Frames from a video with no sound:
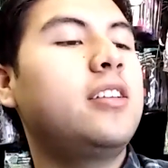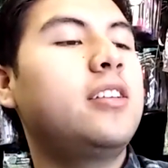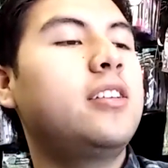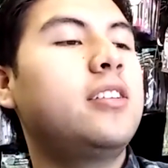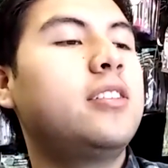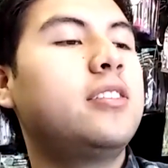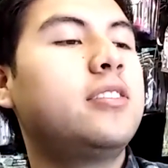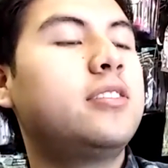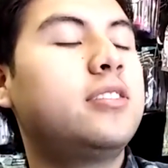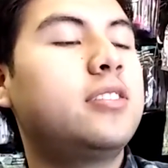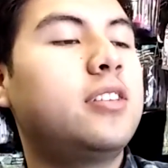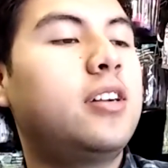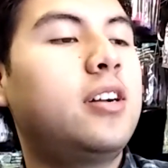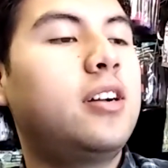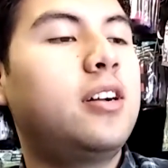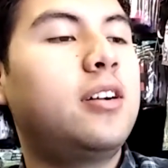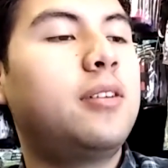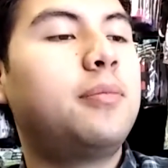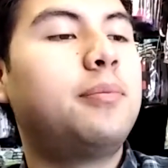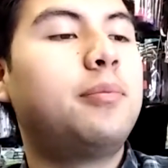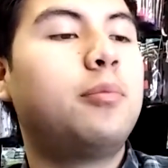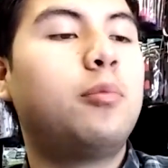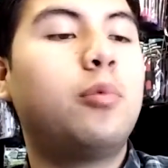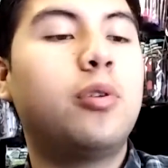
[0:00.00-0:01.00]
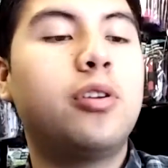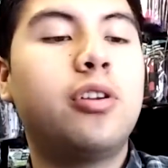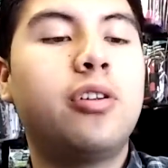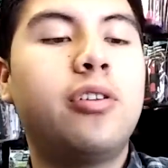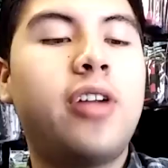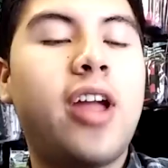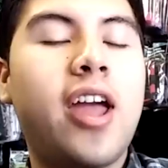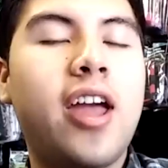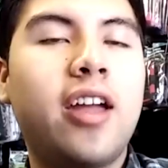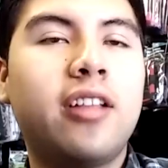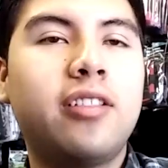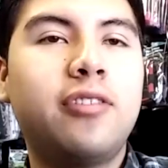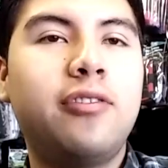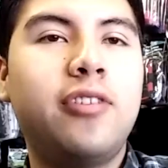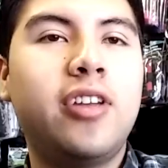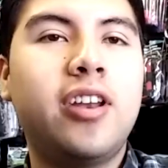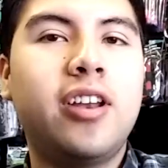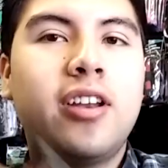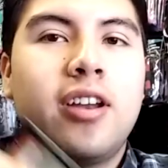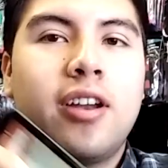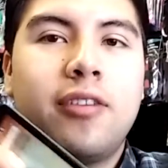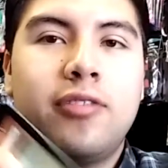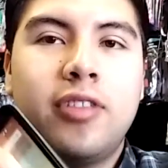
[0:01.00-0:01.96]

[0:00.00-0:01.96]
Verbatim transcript: is um, when you're activating,